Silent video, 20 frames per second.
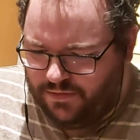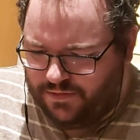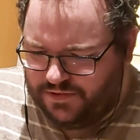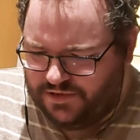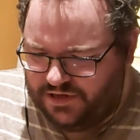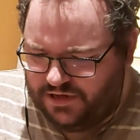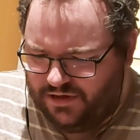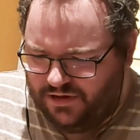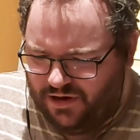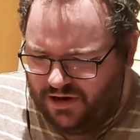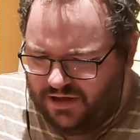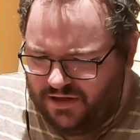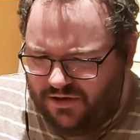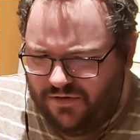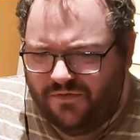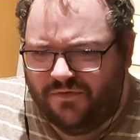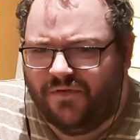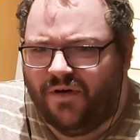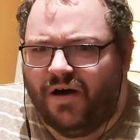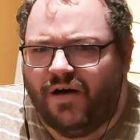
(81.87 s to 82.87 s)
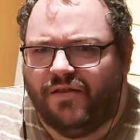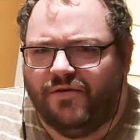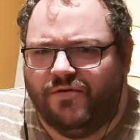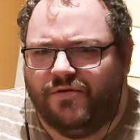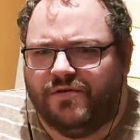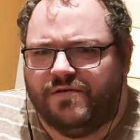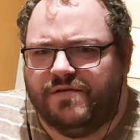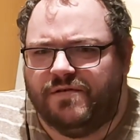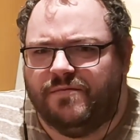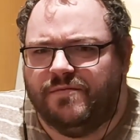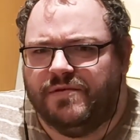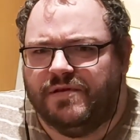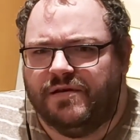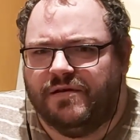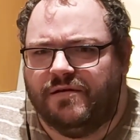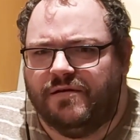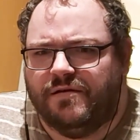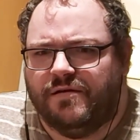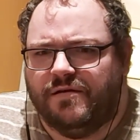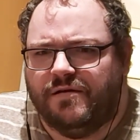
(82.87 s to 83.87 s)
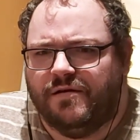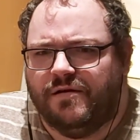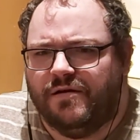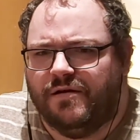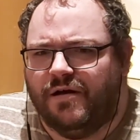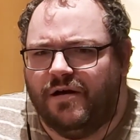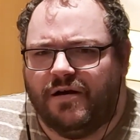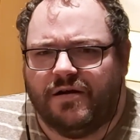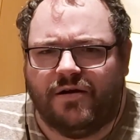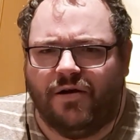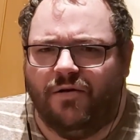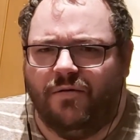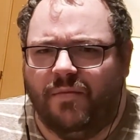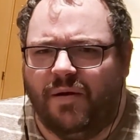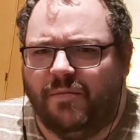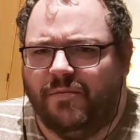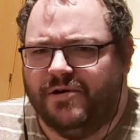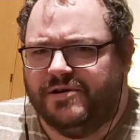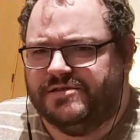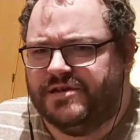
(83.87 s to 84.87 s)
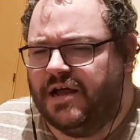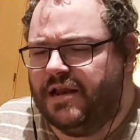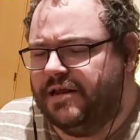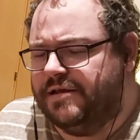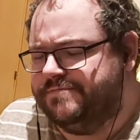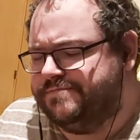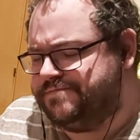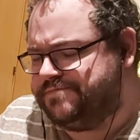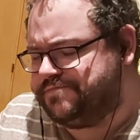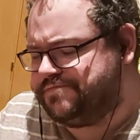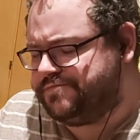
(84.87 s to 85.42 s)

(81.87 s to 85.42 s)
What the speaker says: Was it you like your father or something? I can't remember exactly.